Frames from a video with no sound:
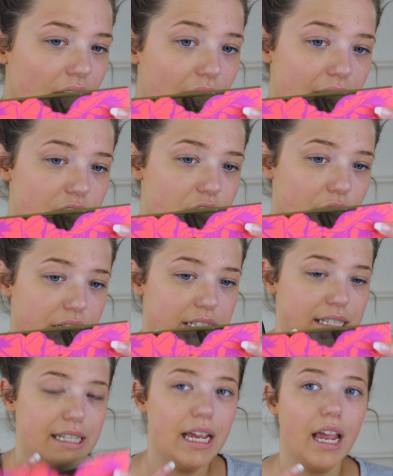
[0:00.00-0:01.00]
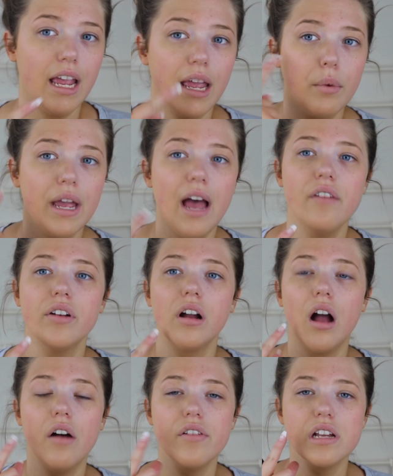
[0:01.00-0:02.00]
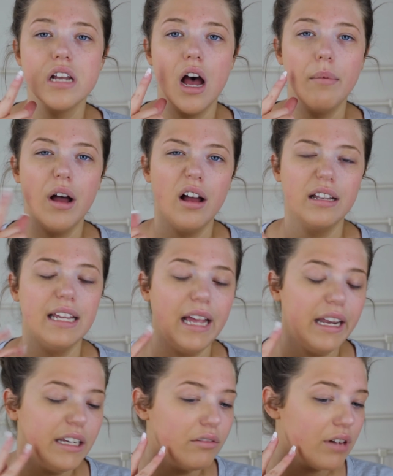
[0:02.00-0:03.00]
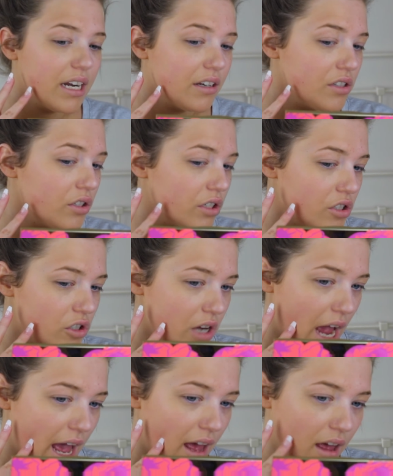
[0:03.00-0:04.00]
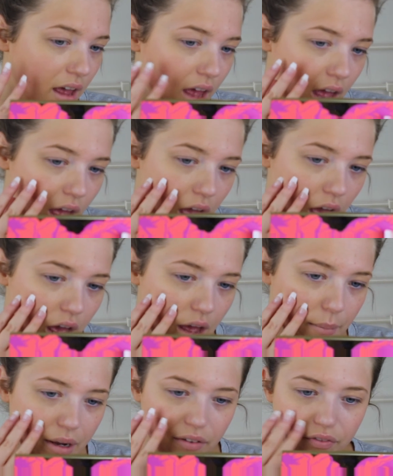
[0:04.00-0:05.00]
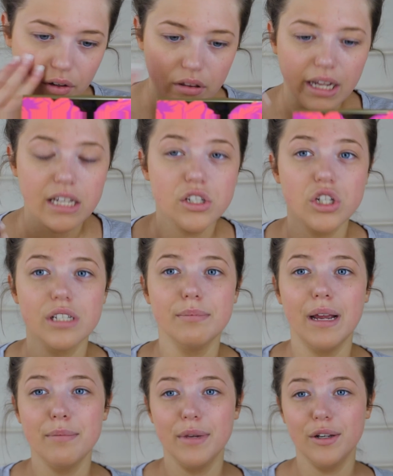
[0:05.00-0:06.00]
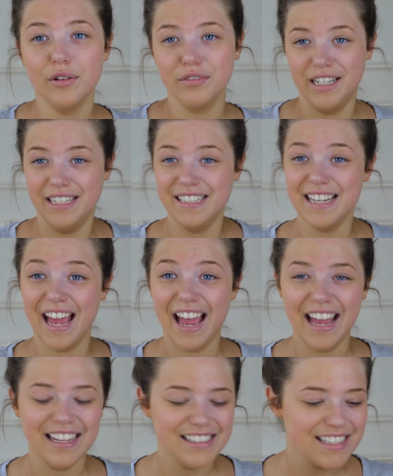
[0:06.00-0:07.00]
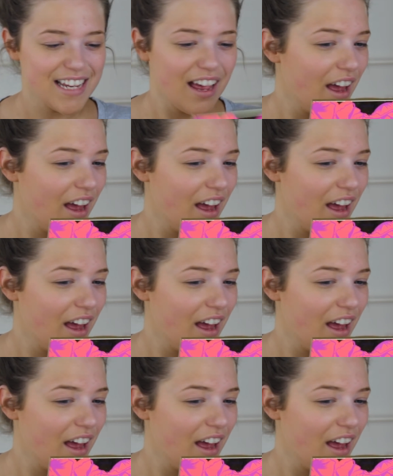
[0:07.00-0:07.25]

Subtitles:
As you can see, we haven't covered up hardly any redness just yet. I feel like it's just made me look really tanned.